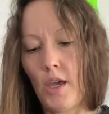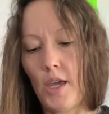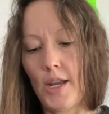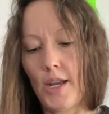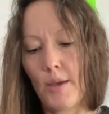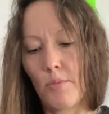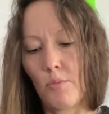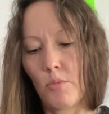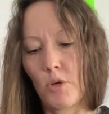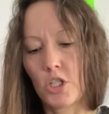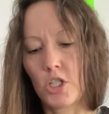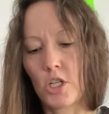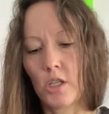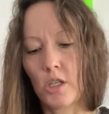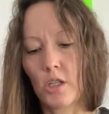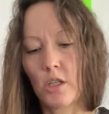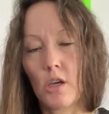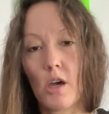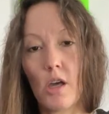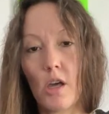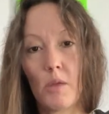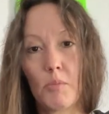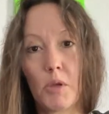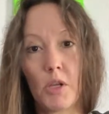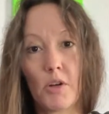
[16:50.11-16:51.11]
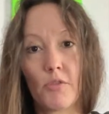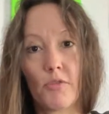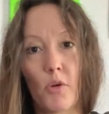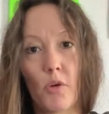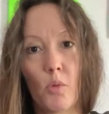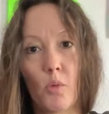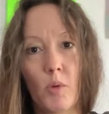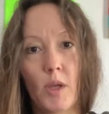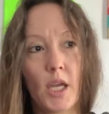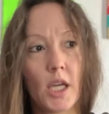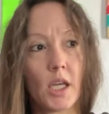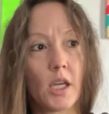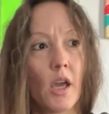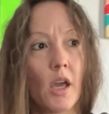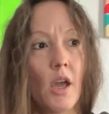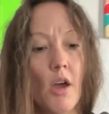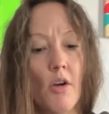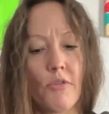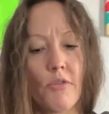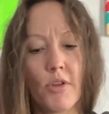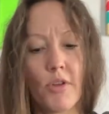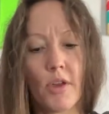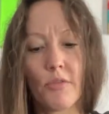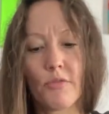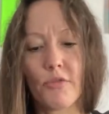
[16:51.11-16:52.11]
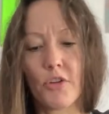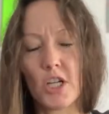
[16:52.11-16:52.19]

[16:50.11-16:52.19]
And I'm wishing you all a beautiful week. Feel